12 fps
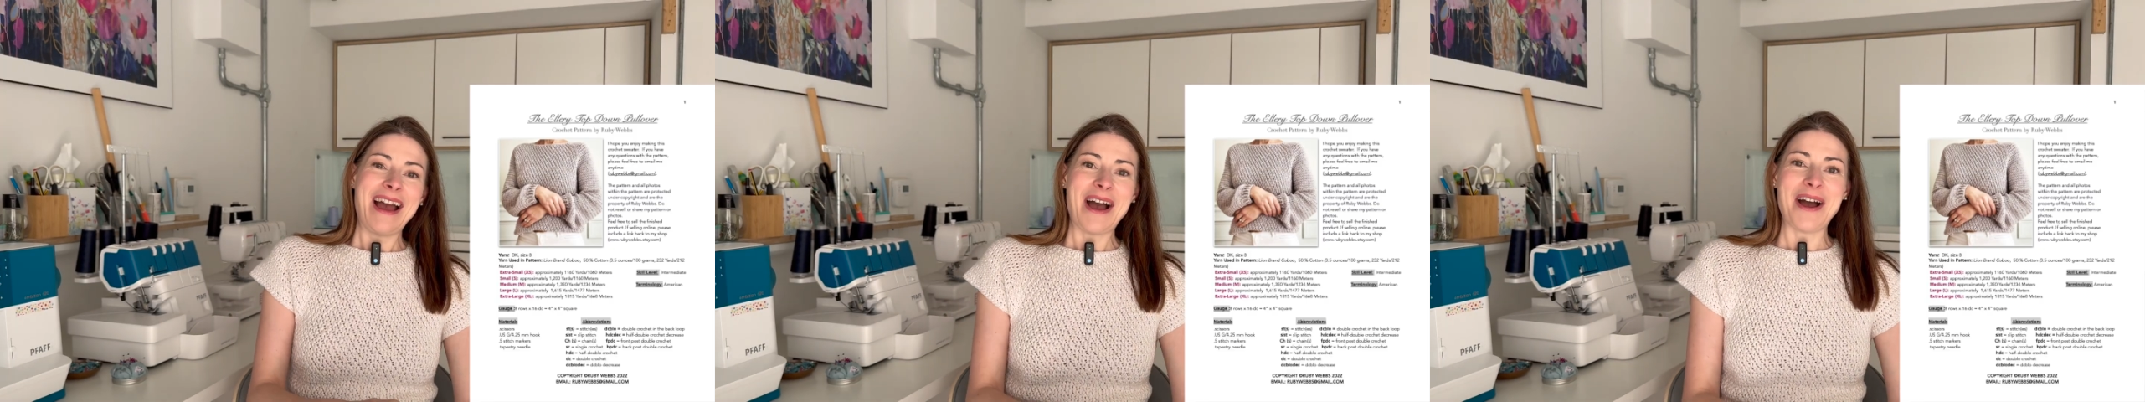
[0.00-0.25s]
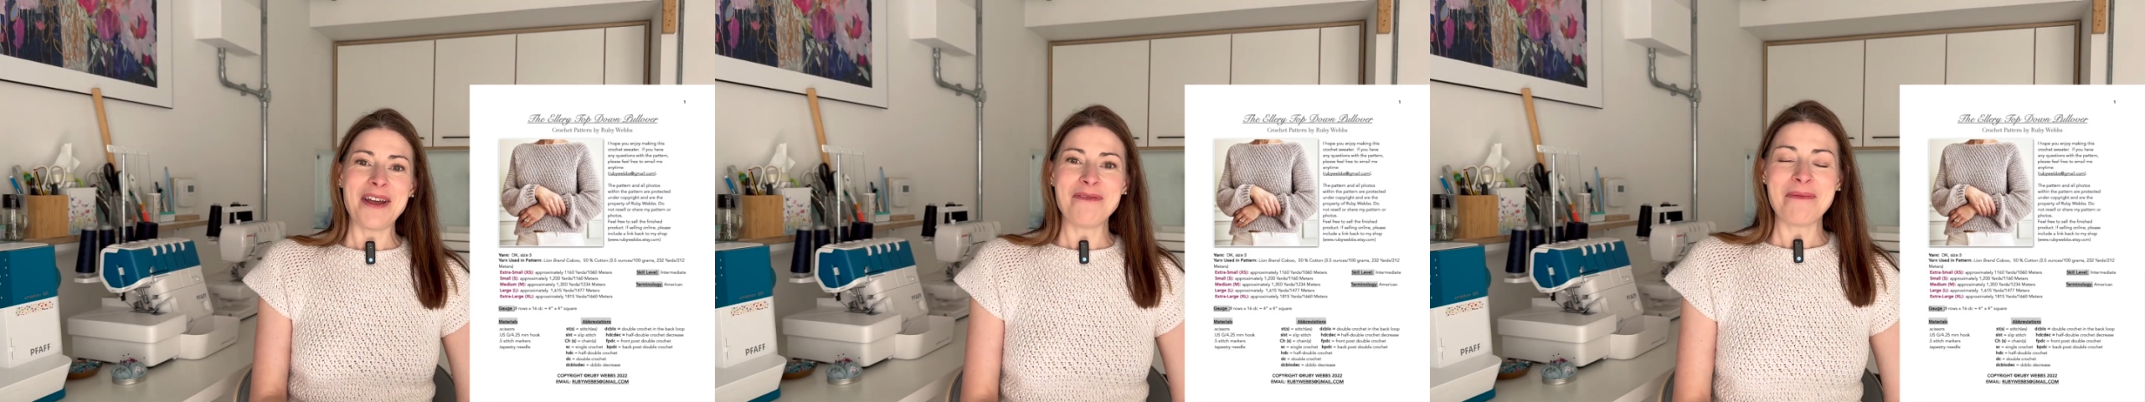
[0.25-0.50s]

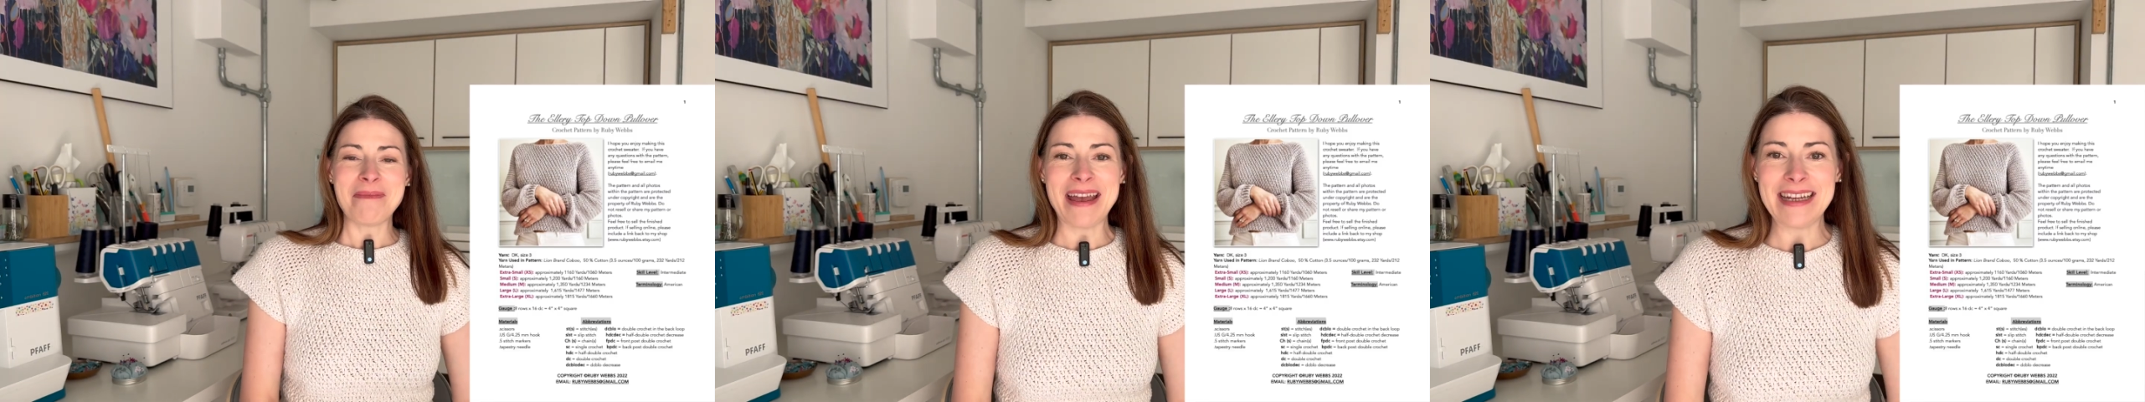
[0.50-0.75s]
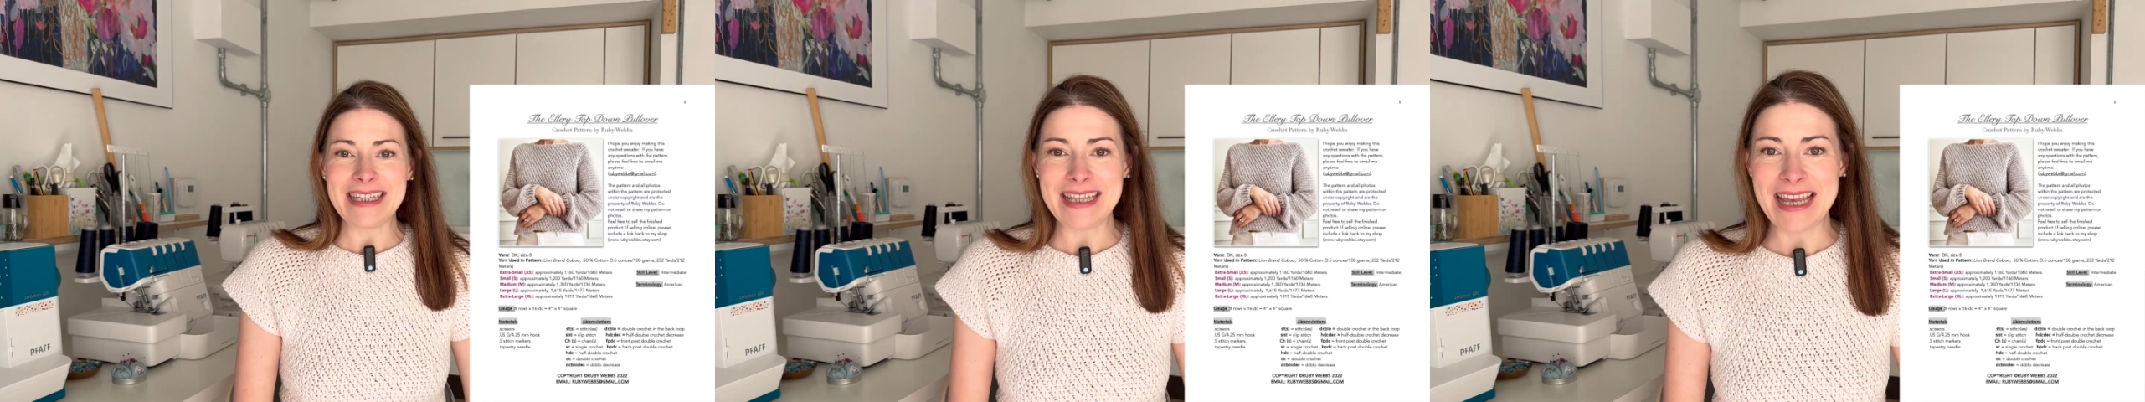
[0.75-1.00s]
I've
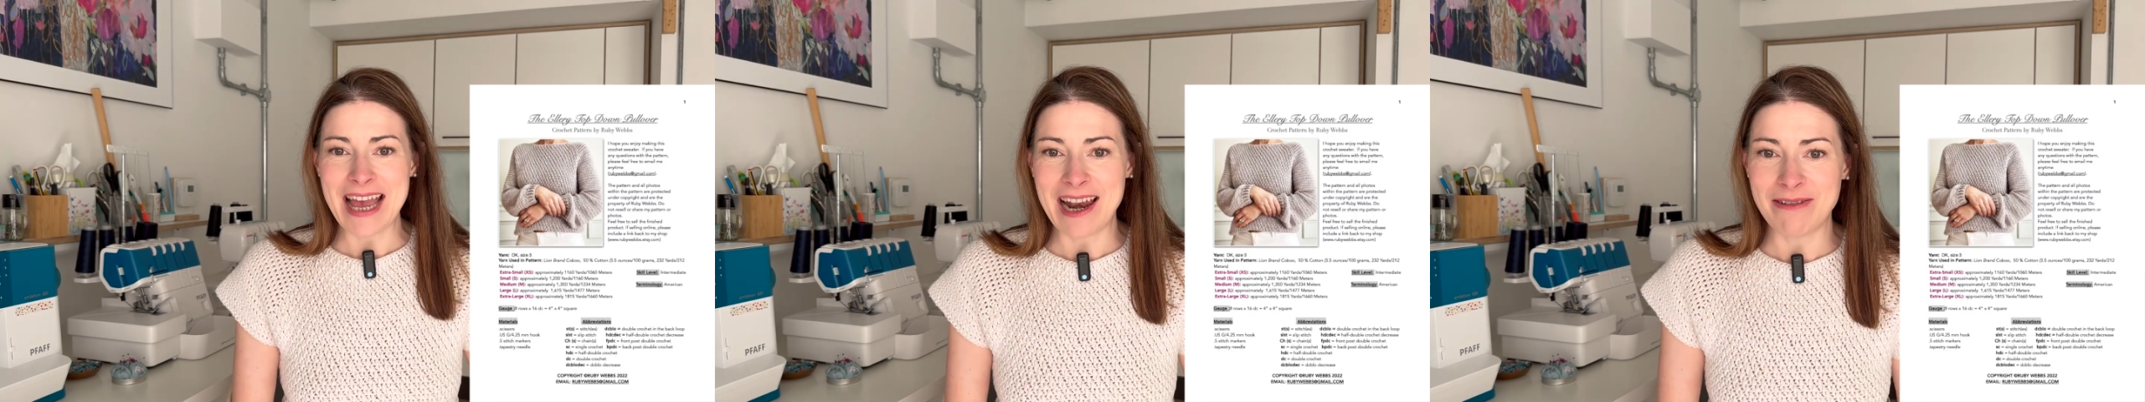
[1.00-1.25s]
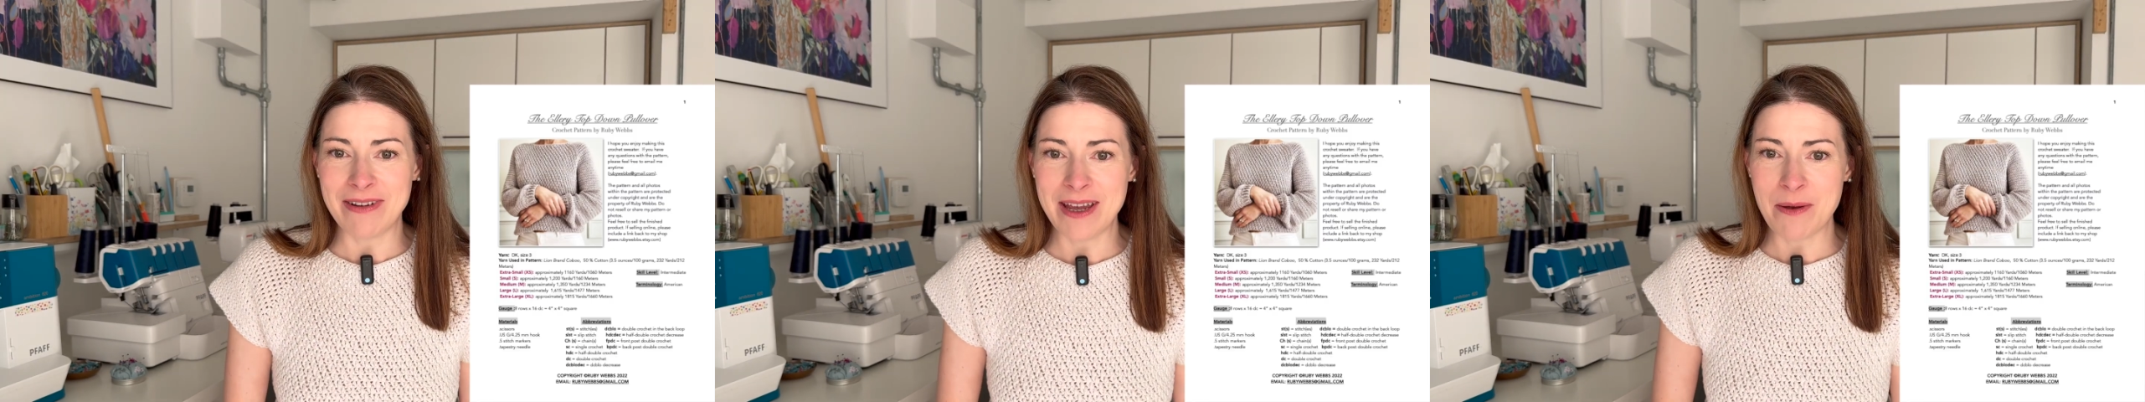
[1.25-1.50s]
made the
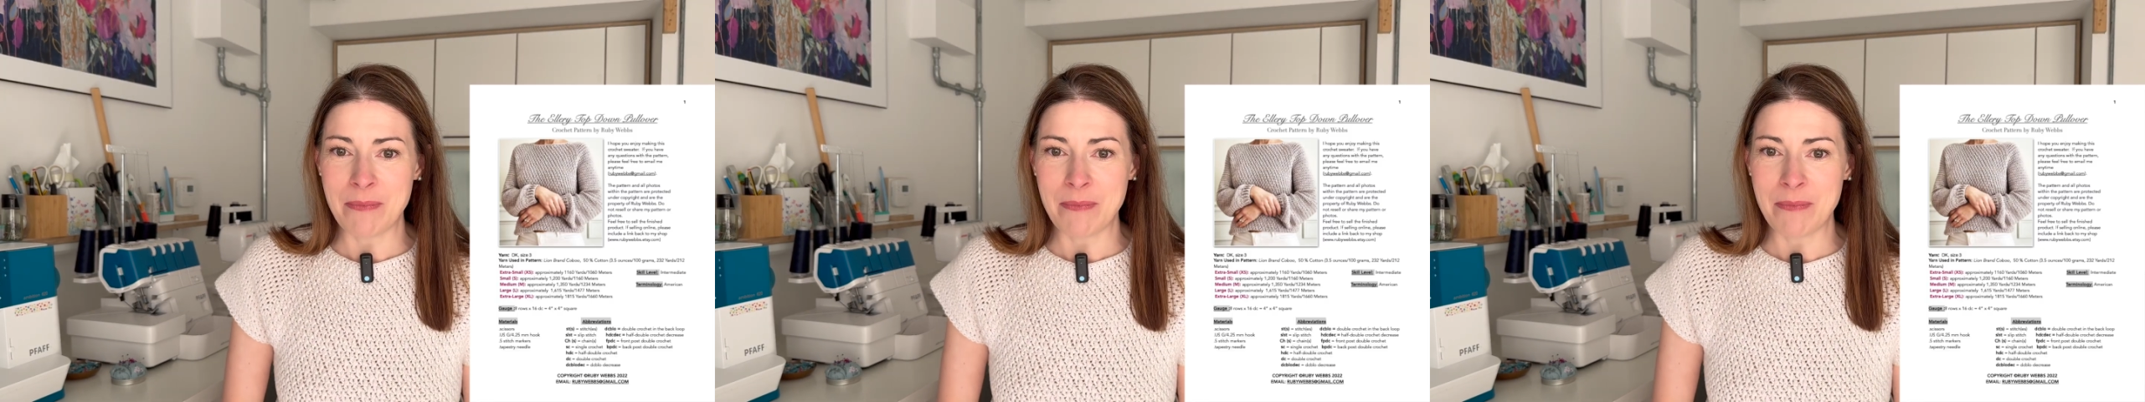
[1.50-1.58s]
Ellery